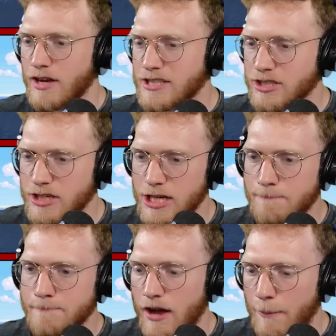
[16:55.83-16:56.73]

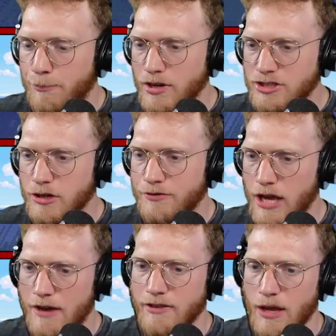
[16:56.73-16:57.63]
actually, I'm pretty sure if you
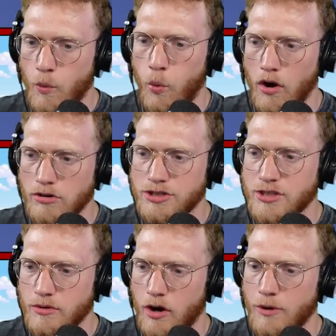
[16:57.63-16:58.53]
have like water
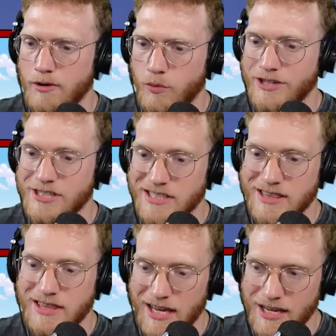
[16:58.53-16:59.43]
stone armor, which is a
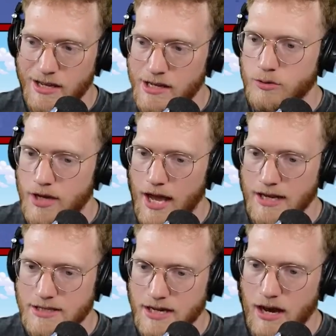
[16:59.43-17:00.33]
thing, you
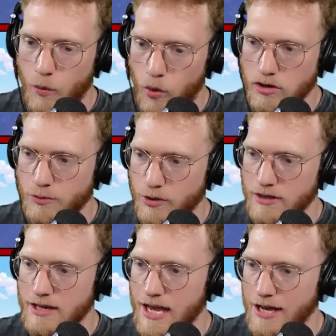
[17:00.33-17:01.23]
get water
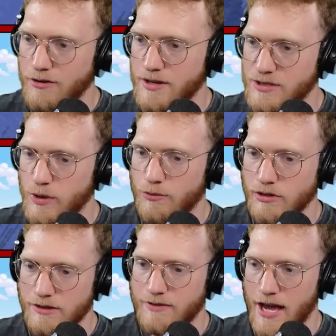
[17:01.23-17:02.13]
breathing and you can swim
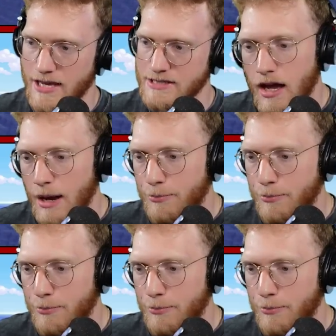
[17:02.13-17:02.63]
really fast. I